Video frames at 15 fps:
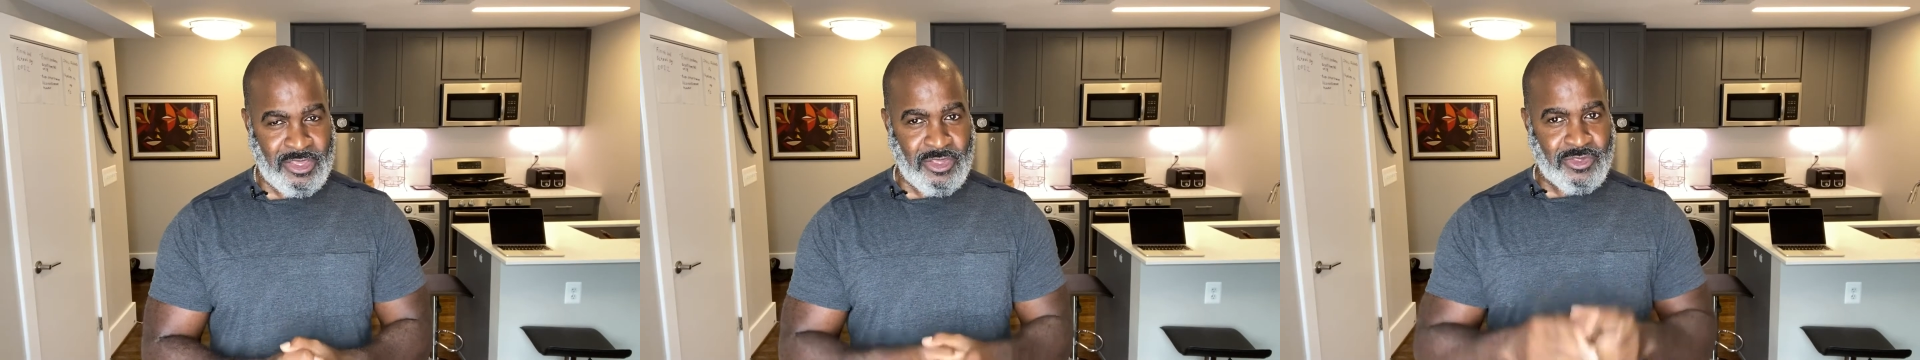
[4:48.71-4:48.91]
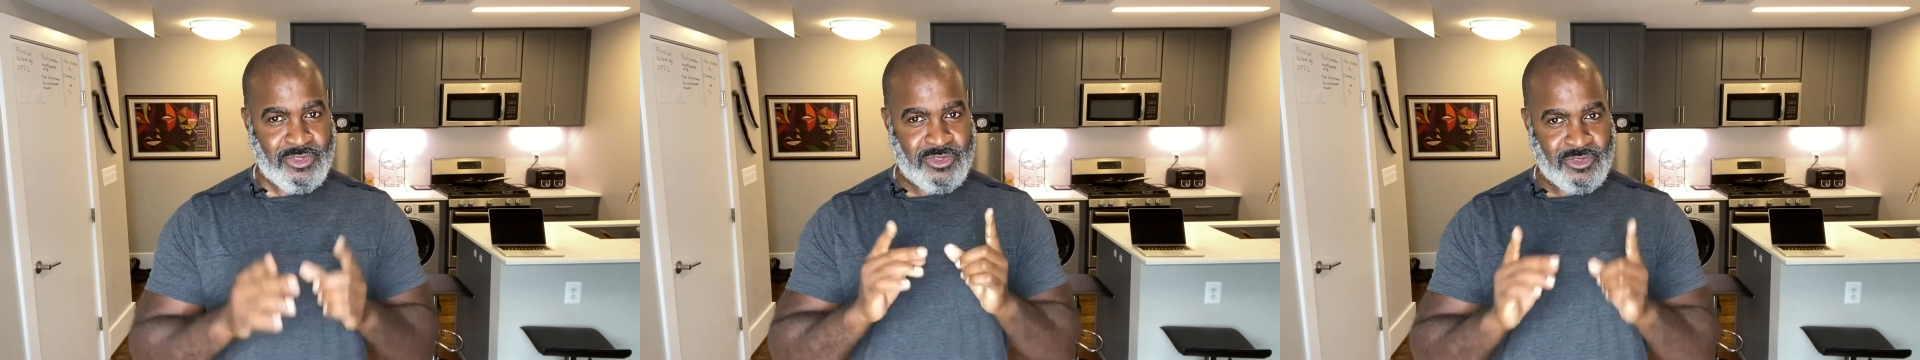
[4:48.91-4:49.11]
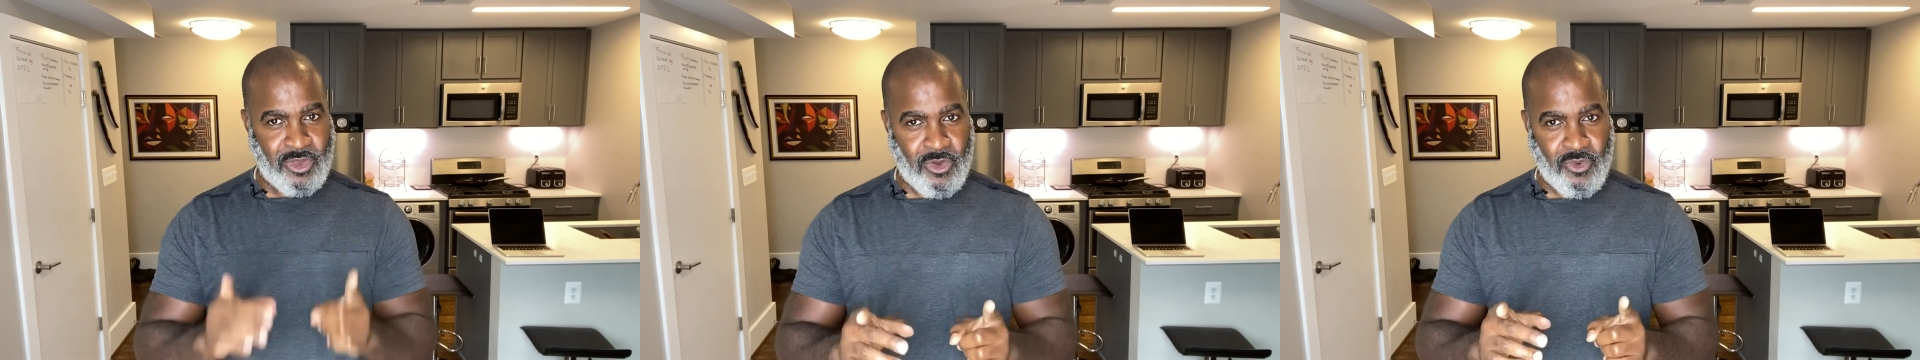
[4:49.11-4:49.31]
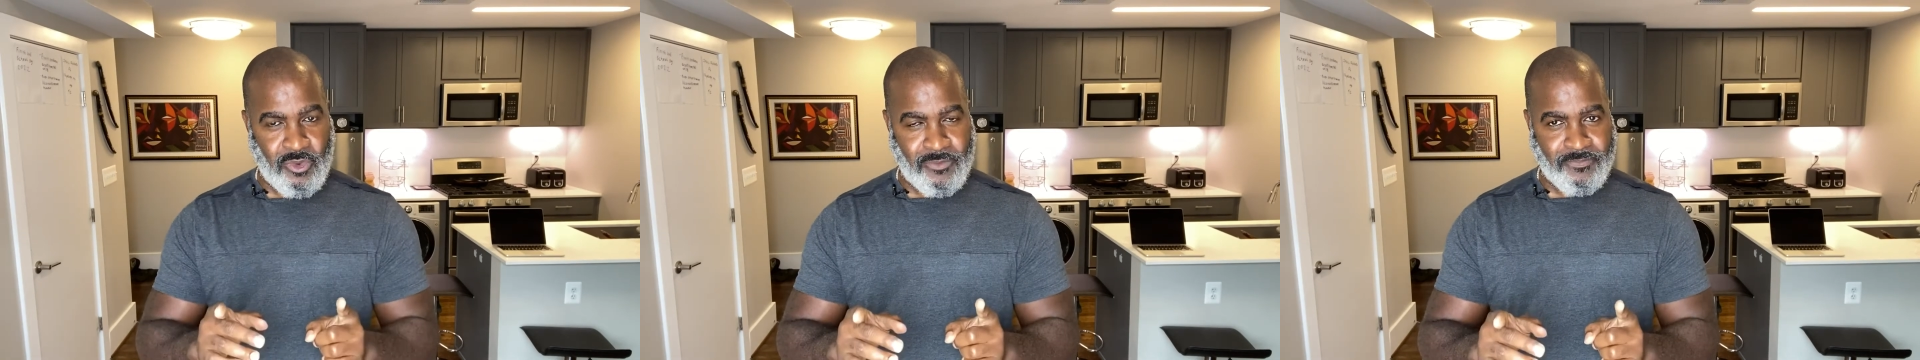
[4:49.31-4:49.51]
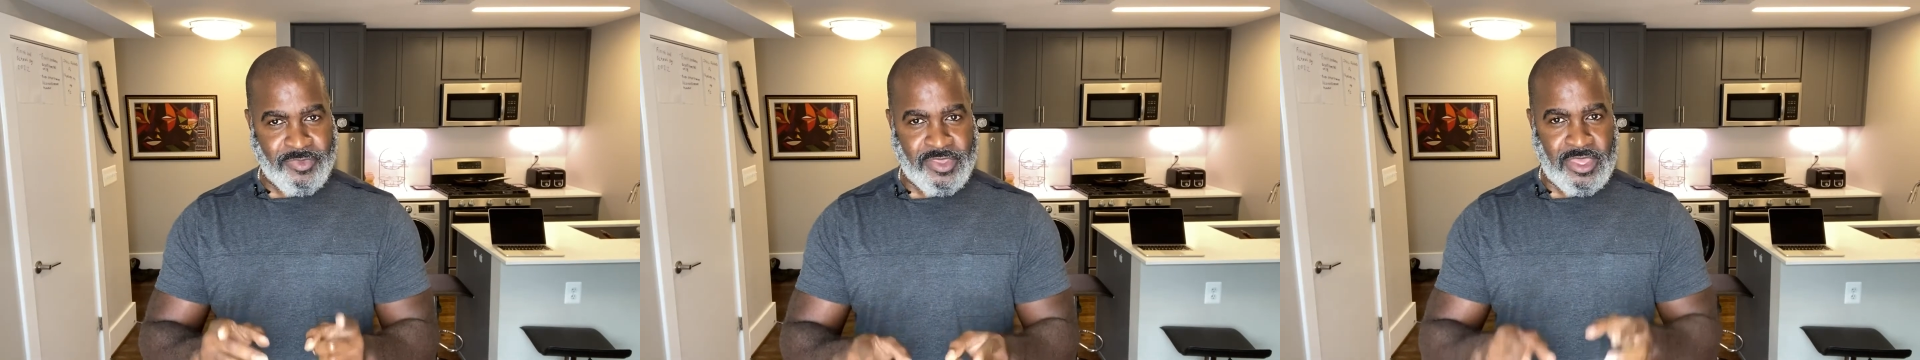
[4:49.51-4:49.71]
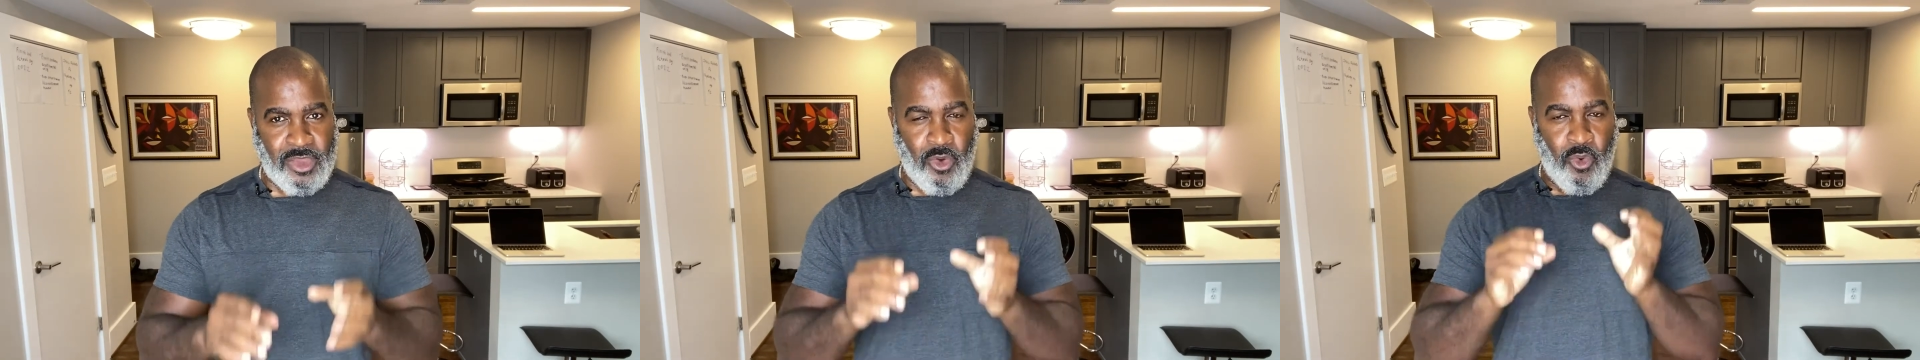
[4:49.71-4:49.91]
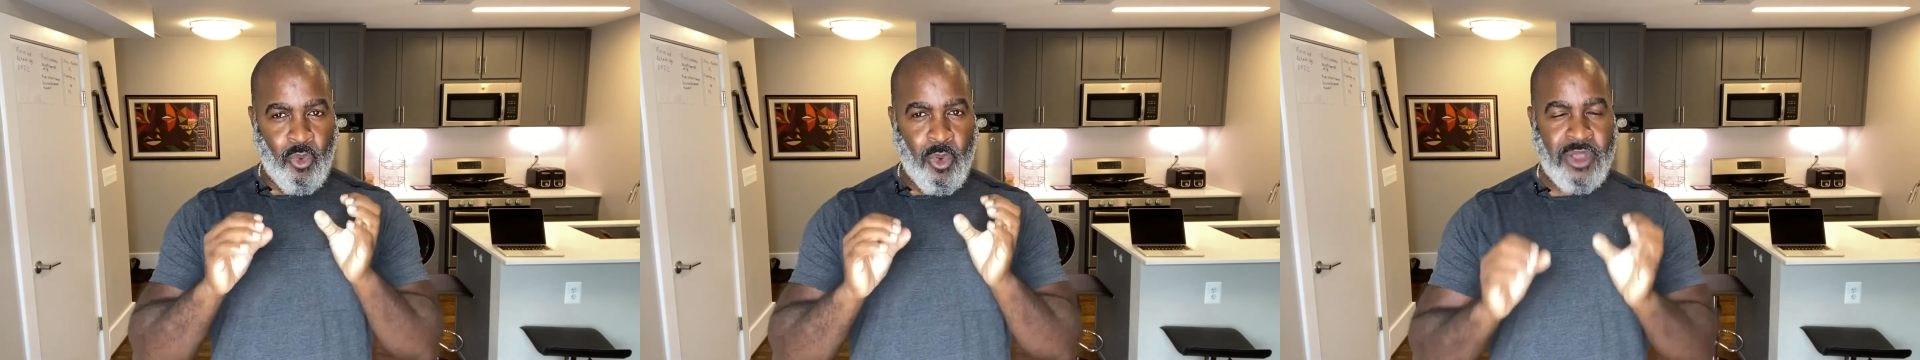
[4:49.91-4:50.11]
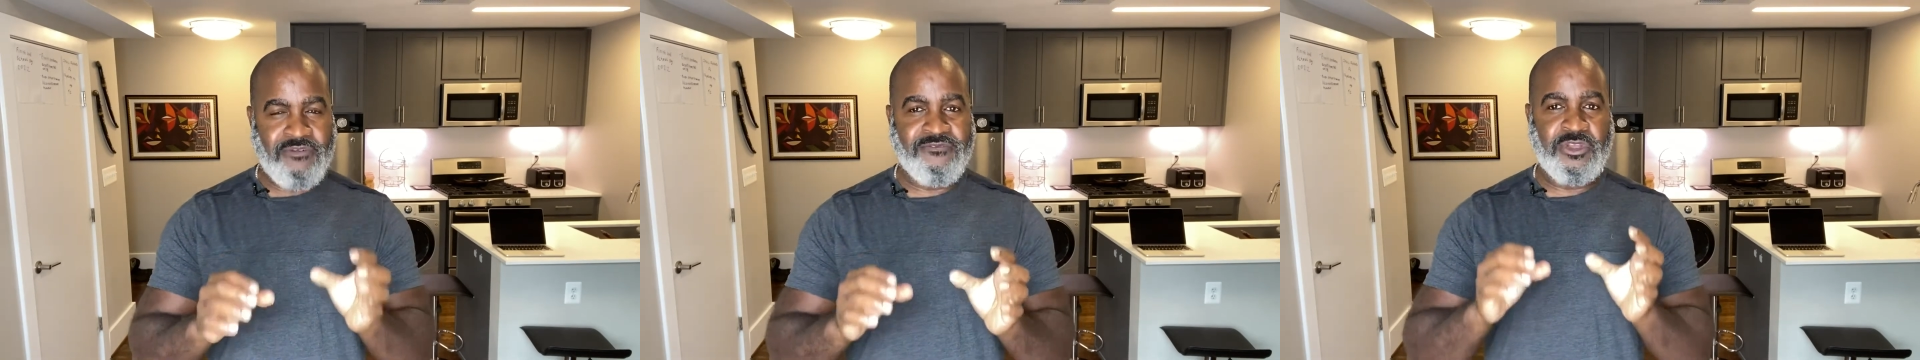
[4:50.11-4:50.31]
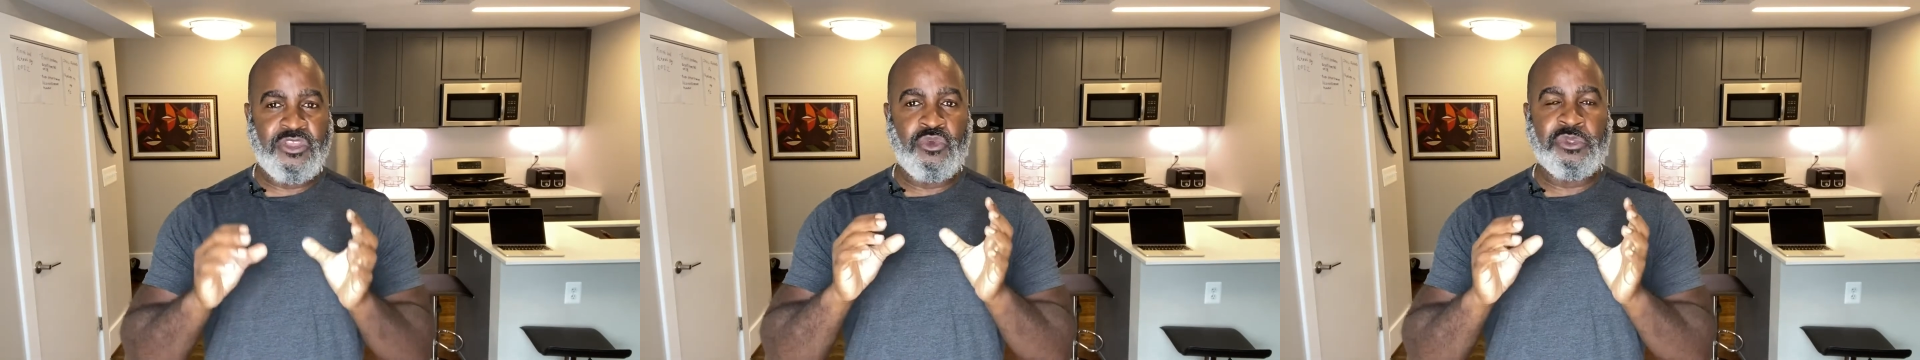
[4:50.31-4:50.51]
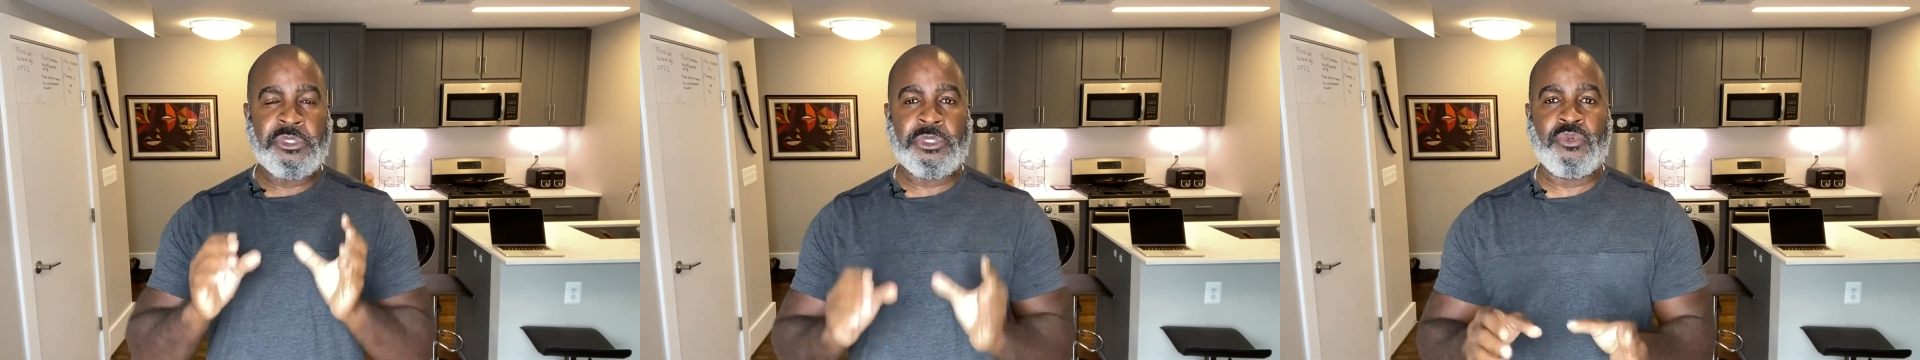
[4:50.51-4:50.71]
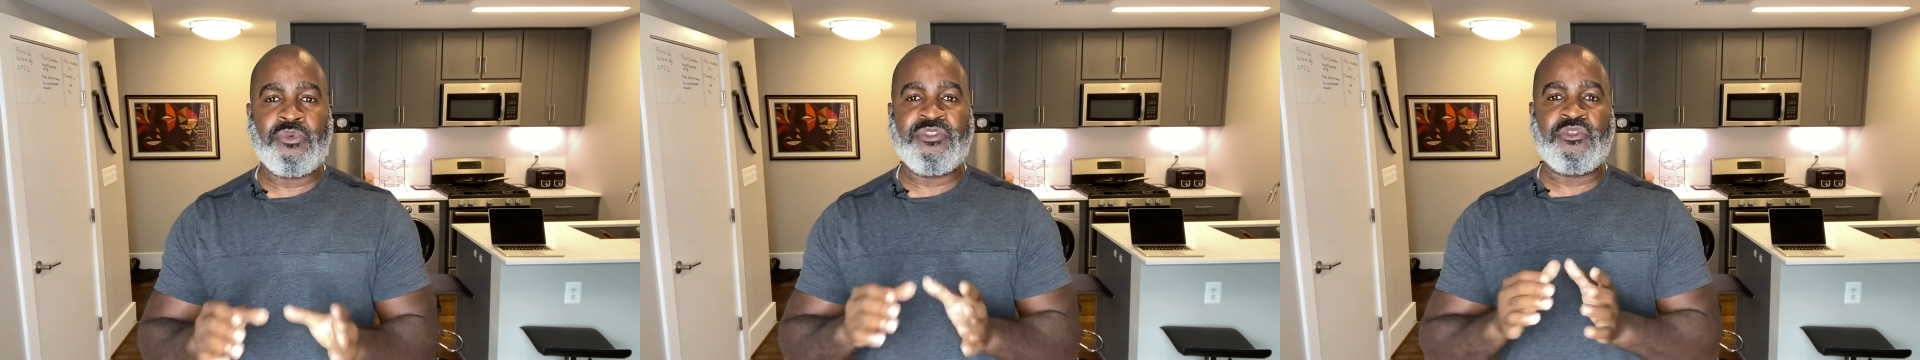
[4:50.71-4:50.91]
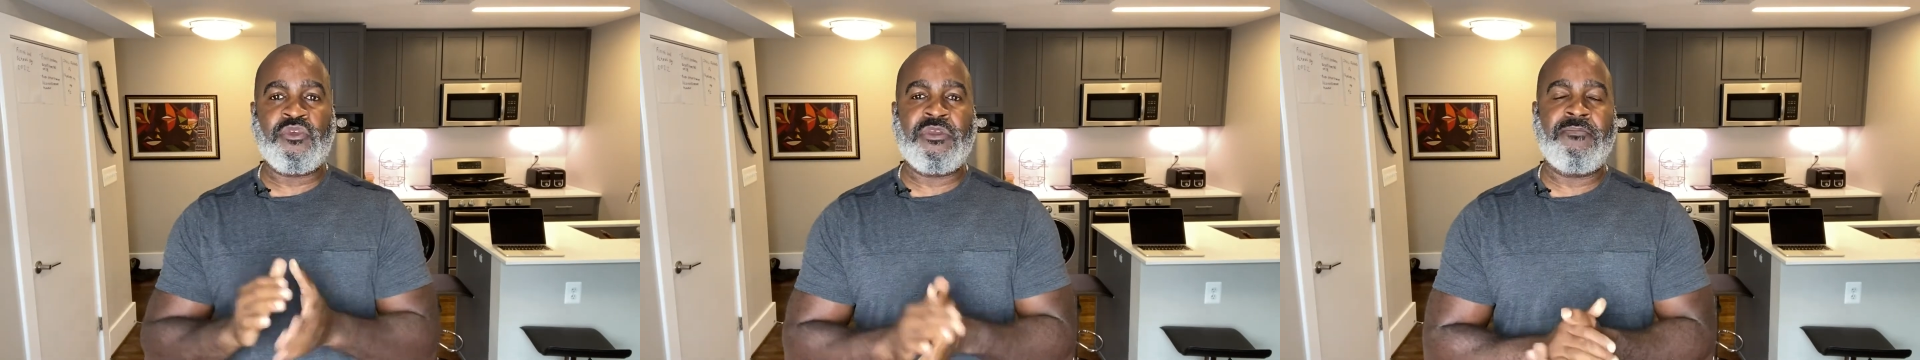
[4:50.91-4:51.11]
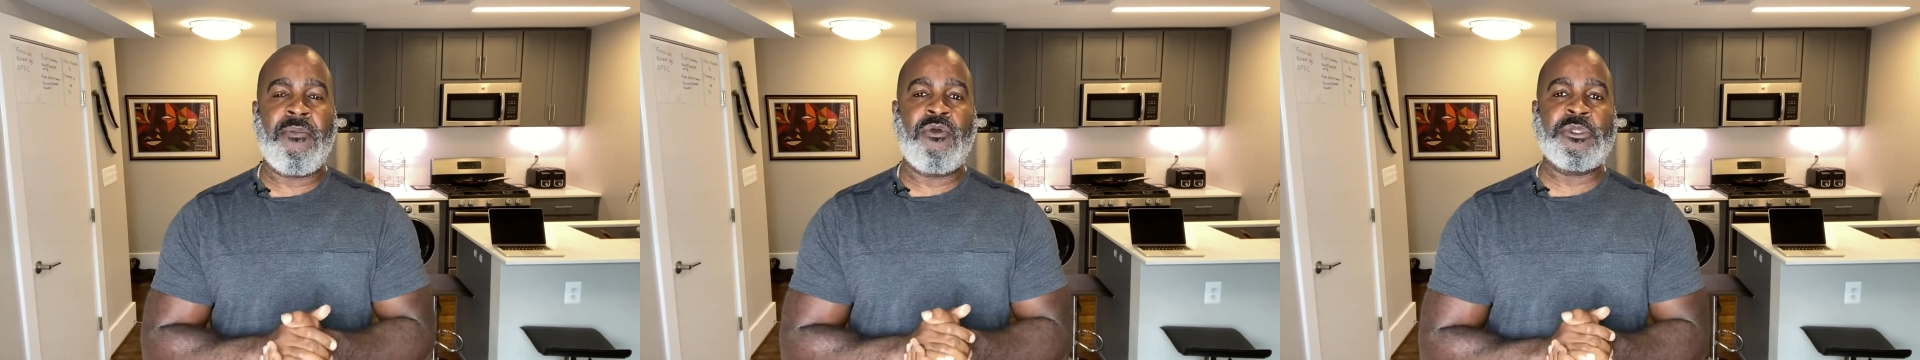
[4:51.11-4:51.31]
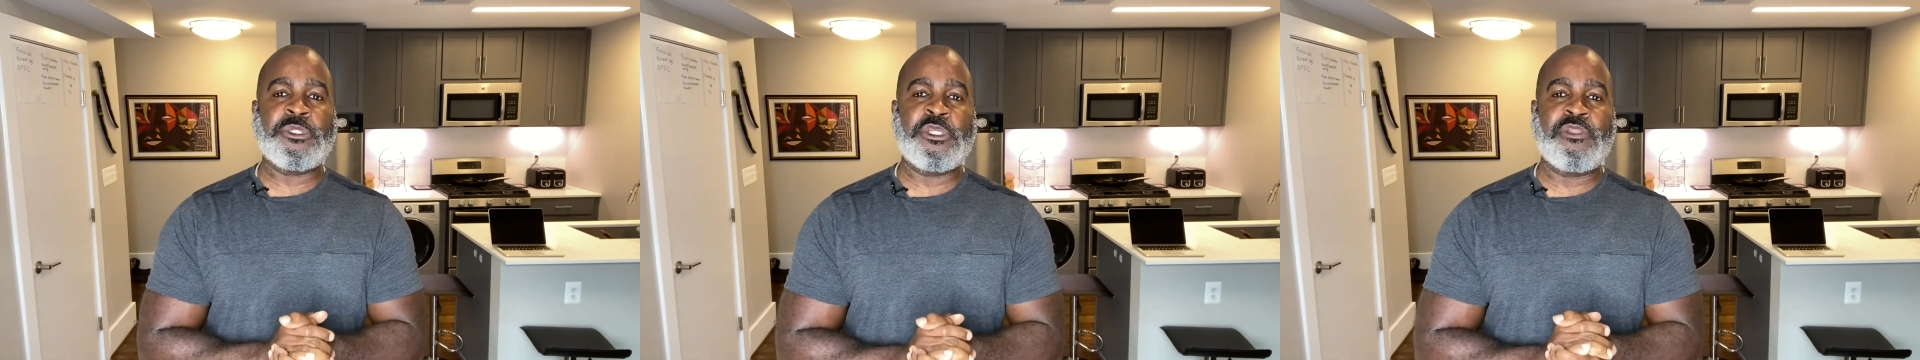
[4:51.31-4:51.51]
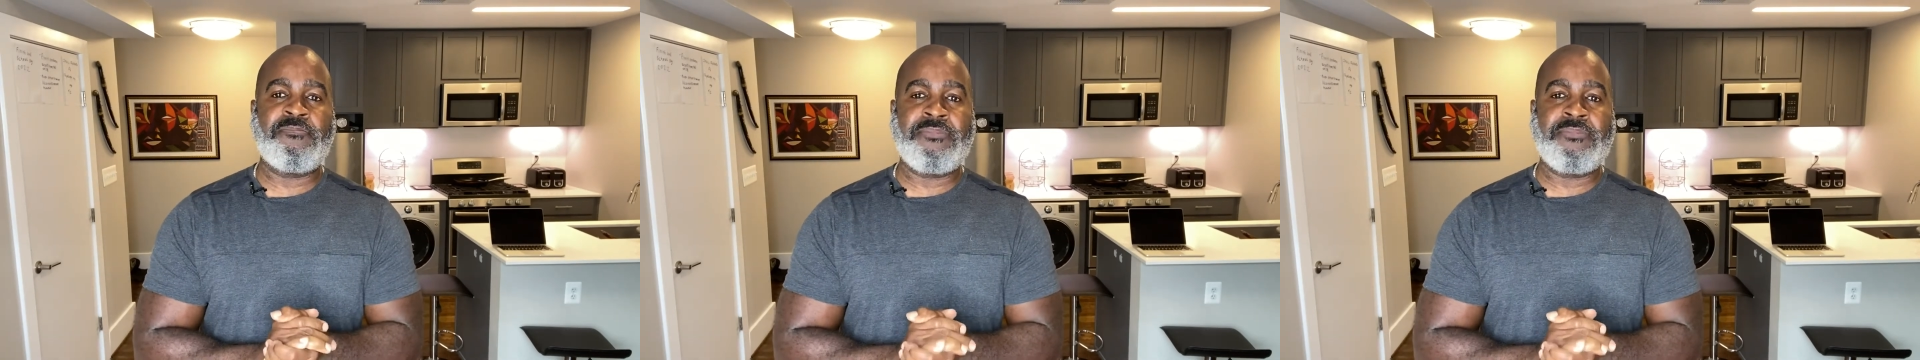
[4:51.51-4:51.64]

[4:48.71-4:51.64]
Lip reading: So whoever you choose to